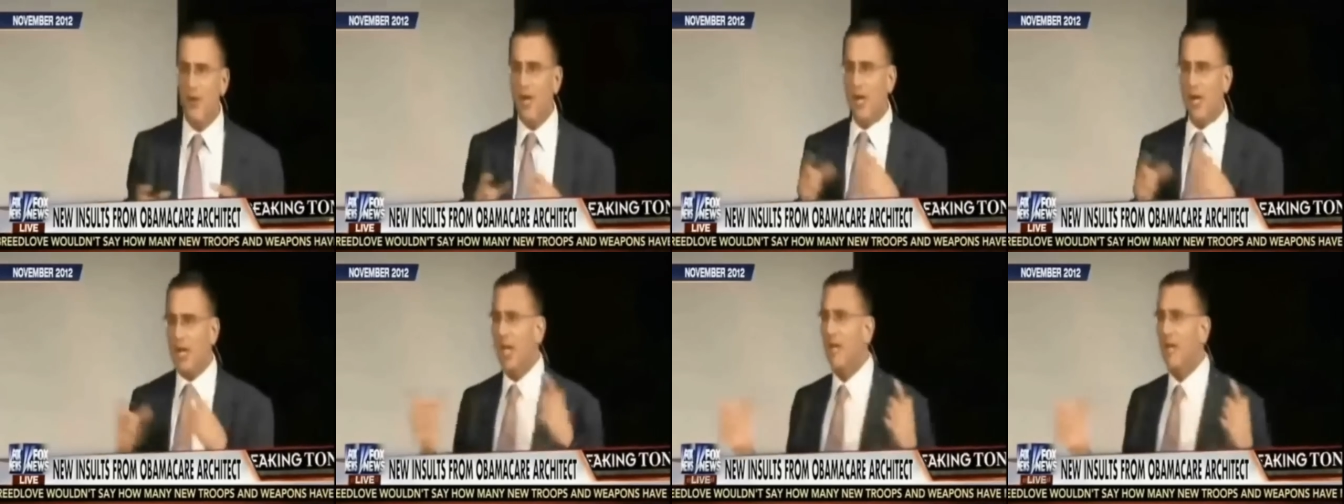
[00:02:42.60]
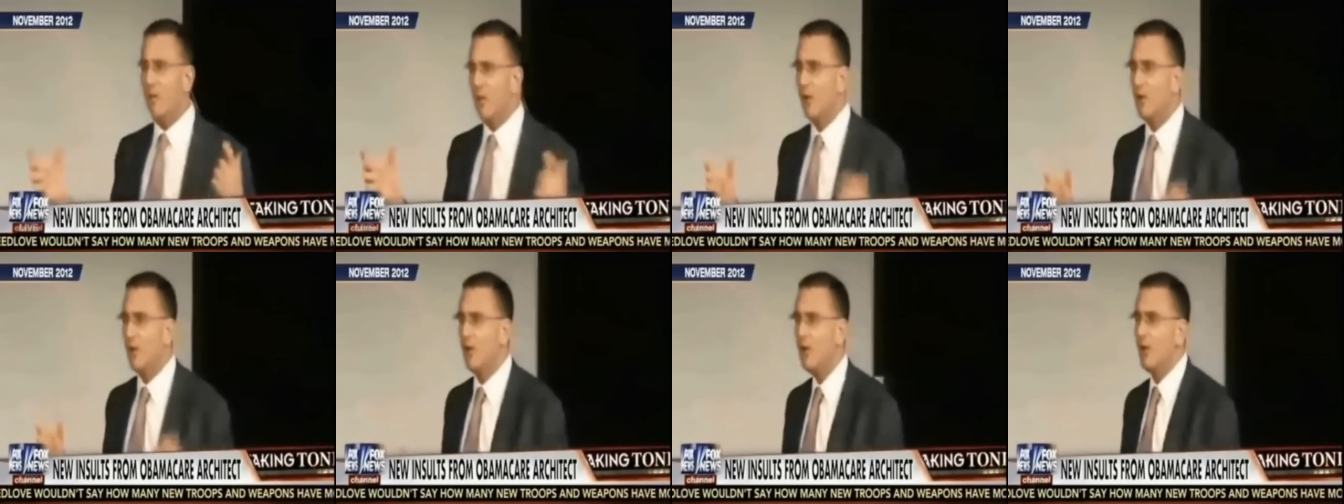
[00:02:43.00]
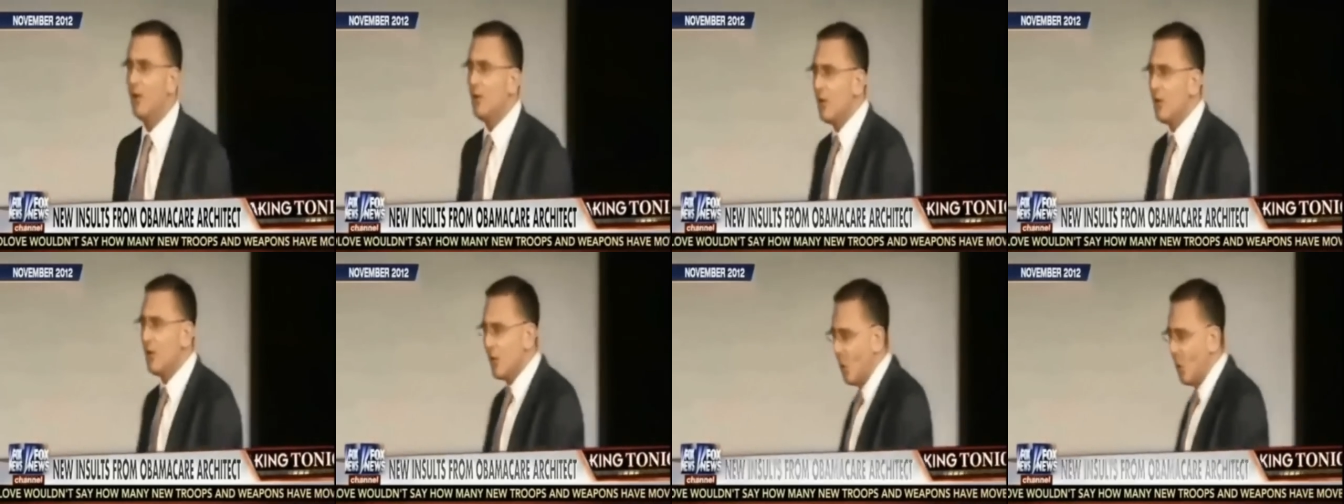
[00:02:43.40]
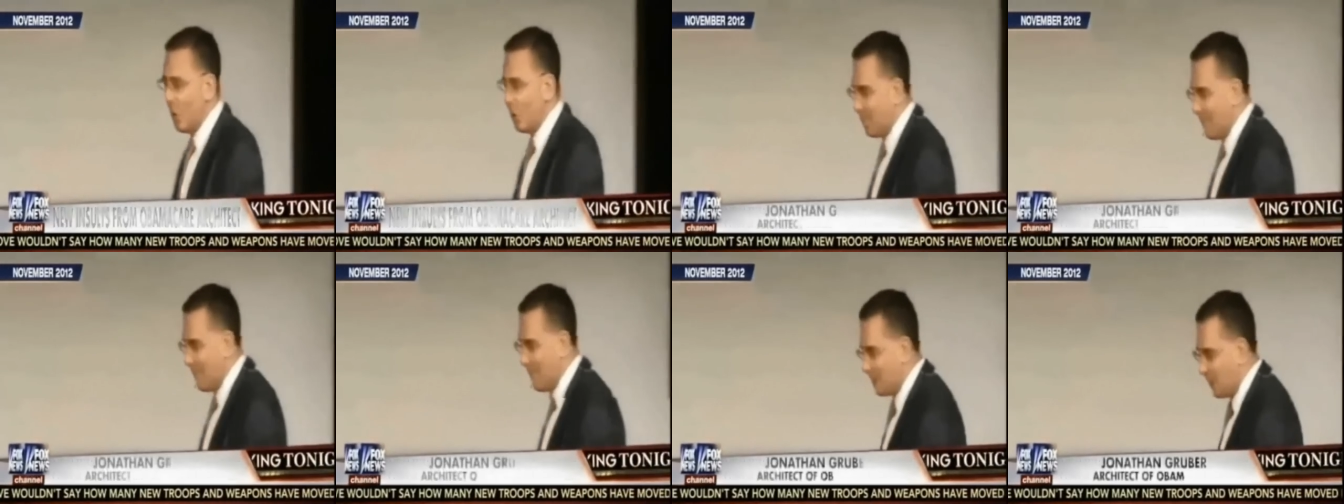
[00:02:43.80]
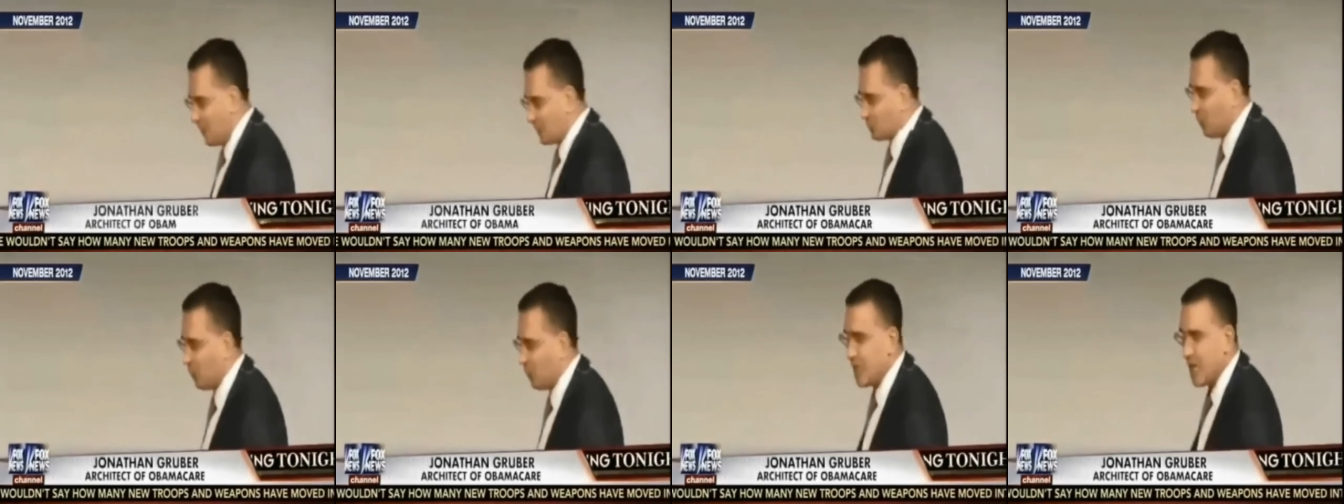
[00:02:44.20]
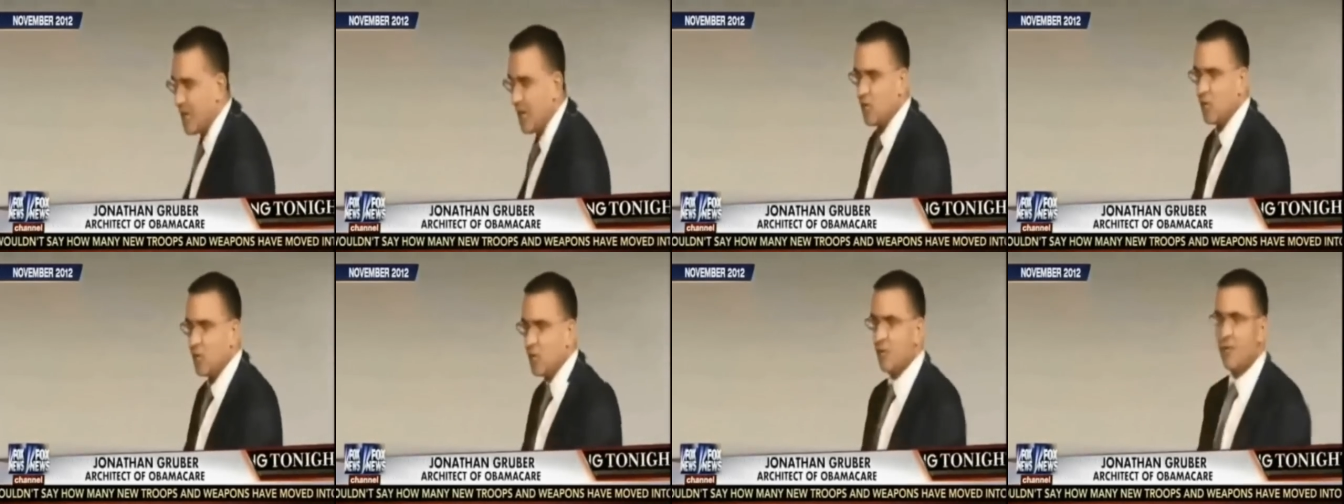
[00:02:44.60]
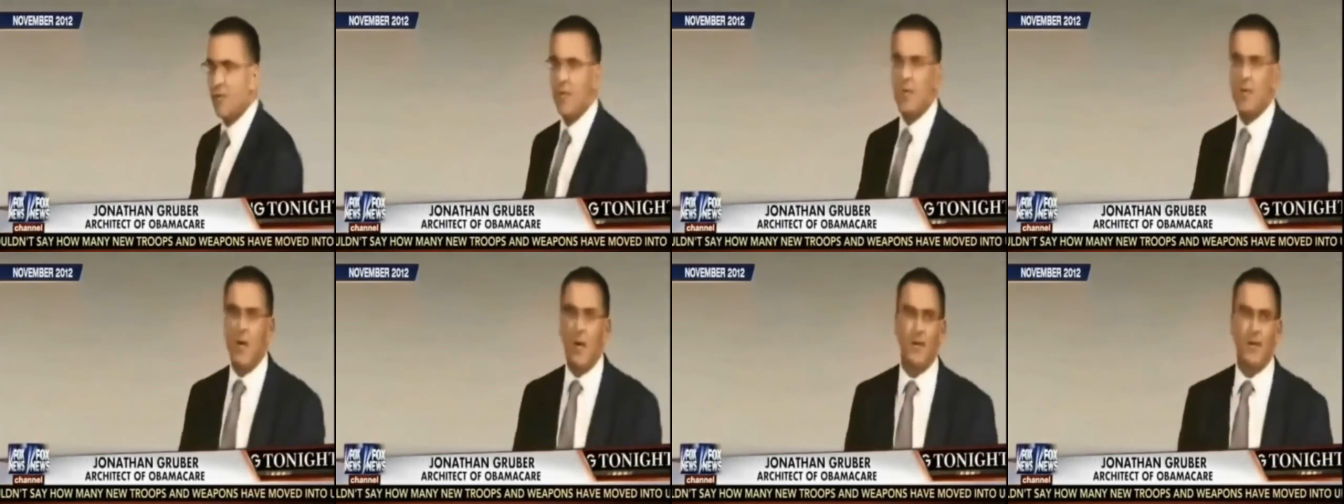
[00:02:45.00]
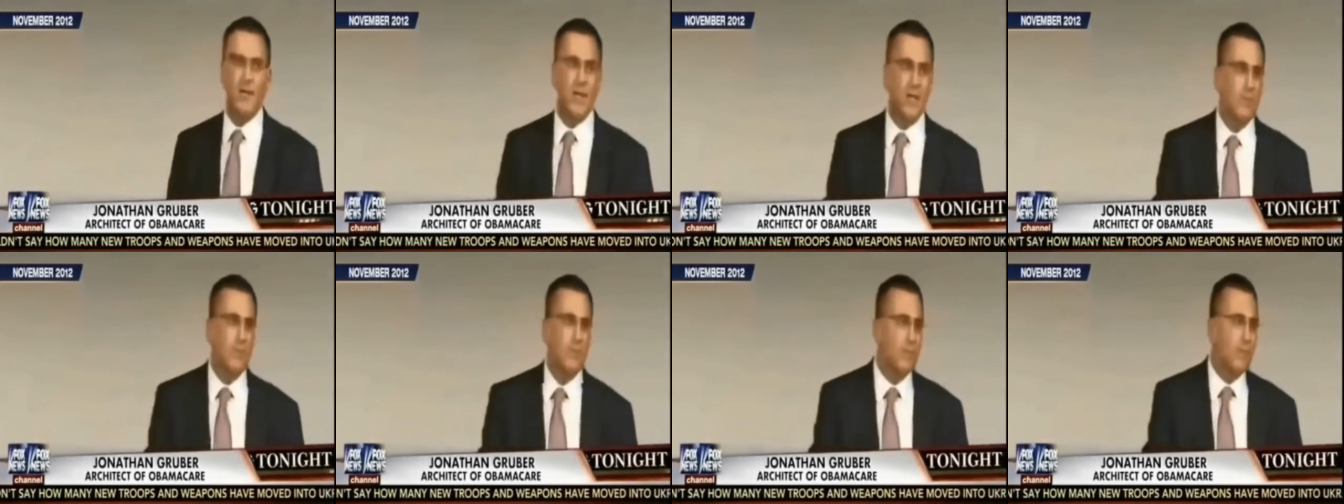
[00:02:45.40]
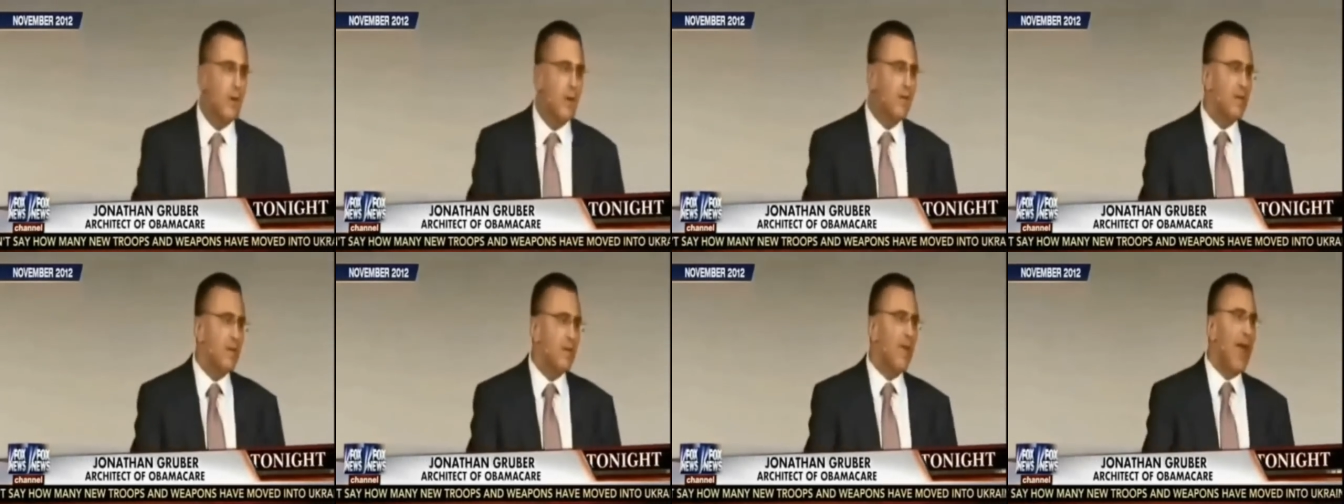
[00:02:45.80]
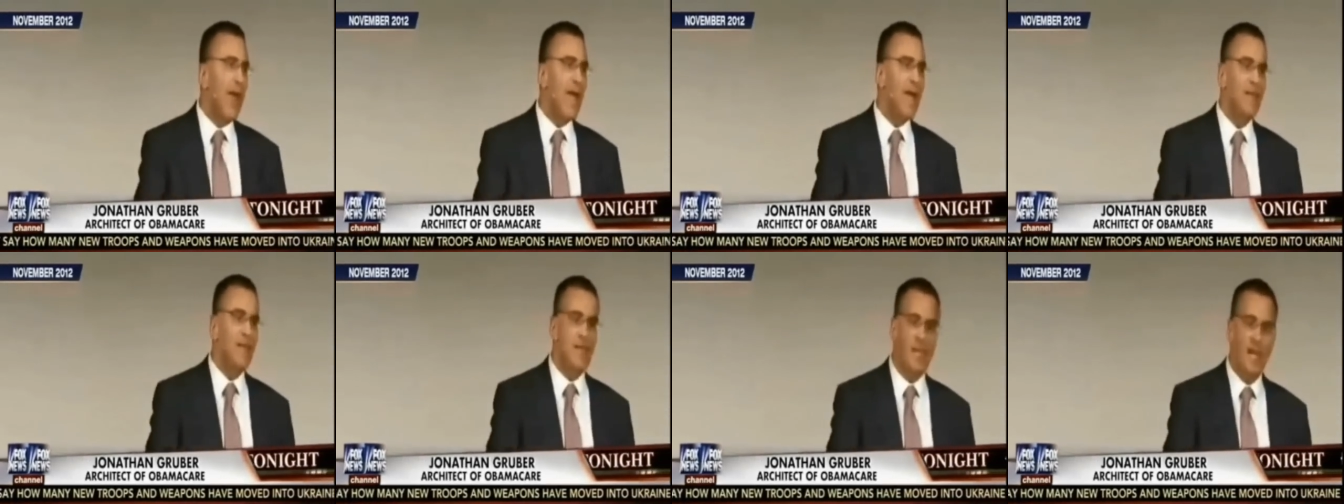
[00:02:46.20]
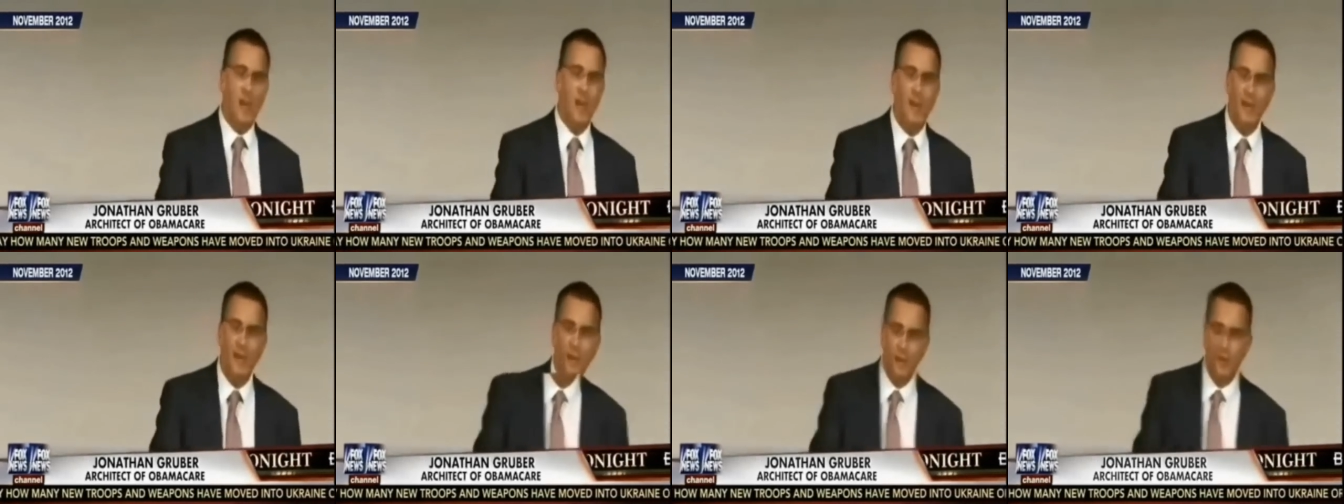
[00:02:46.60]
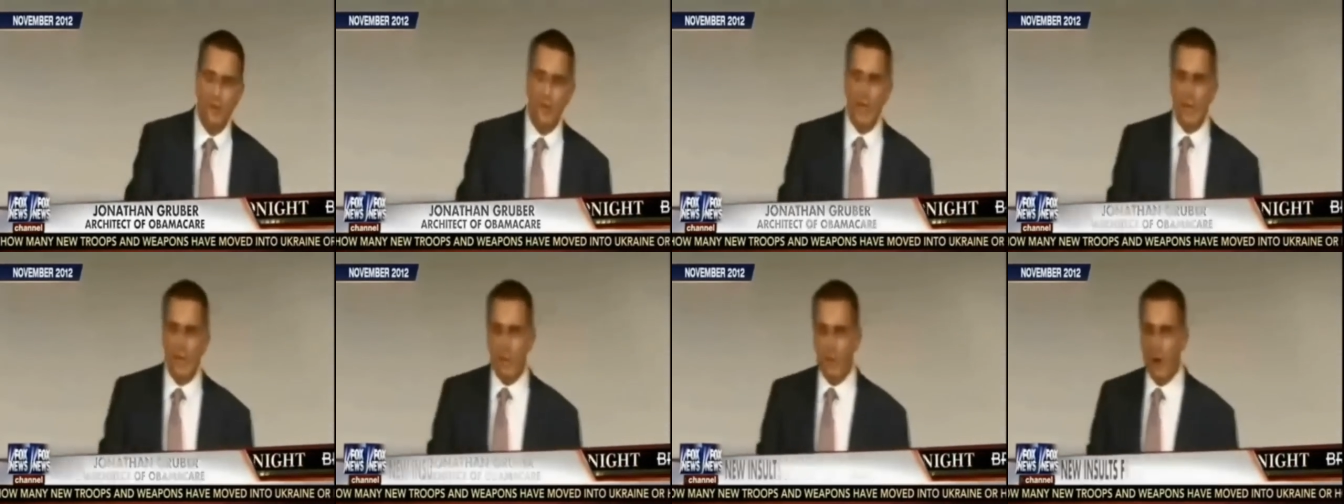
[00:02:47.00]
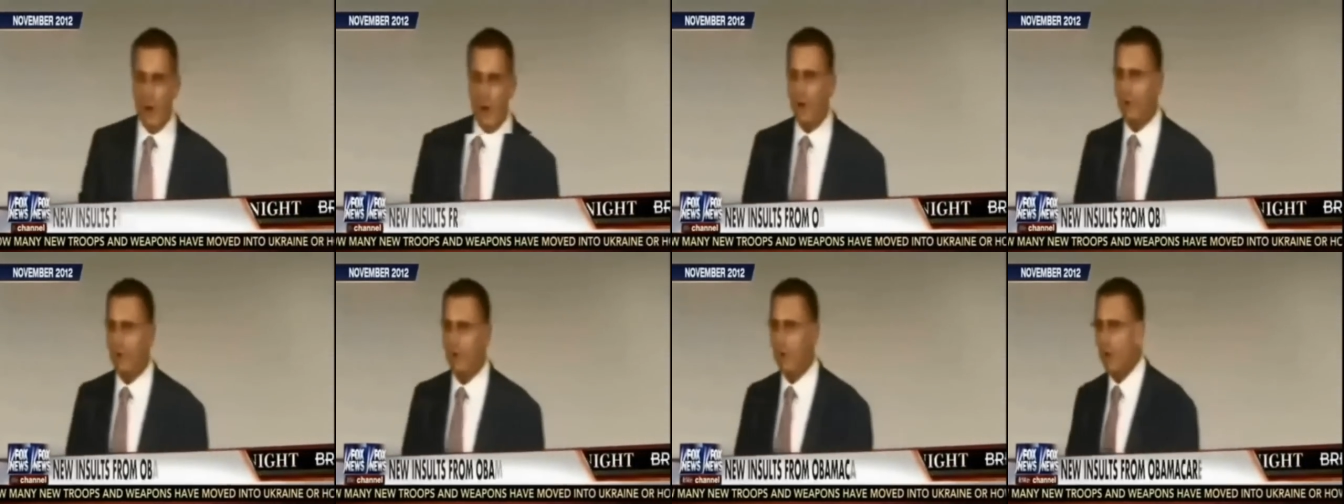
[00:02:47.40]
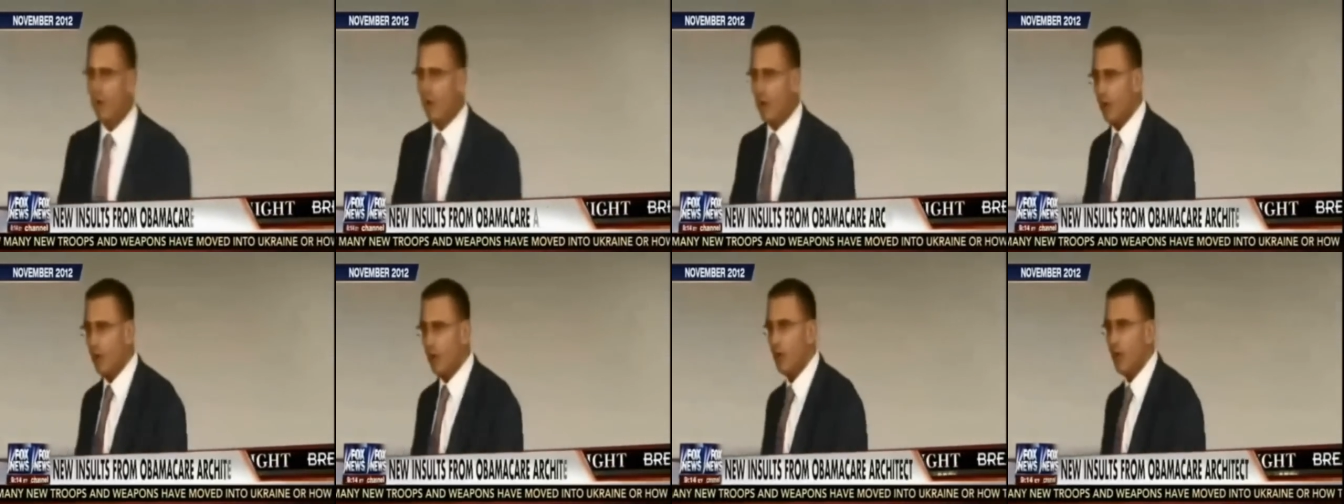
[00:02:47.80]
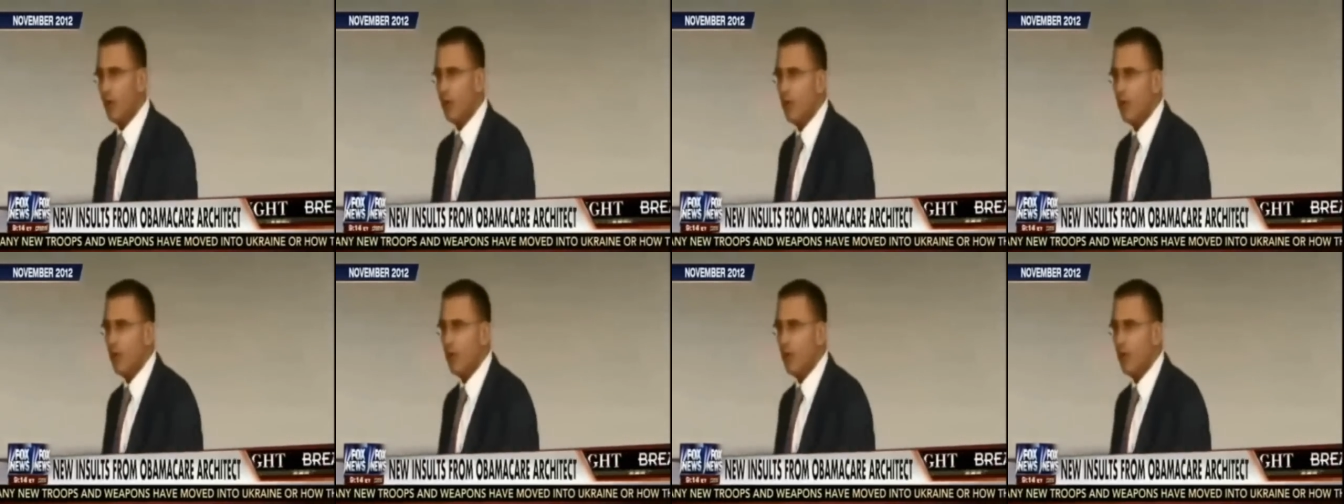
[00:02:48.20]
It's a very clever you know, basic exploitation of the, of, the, of the lack of economic understanding of the American voter.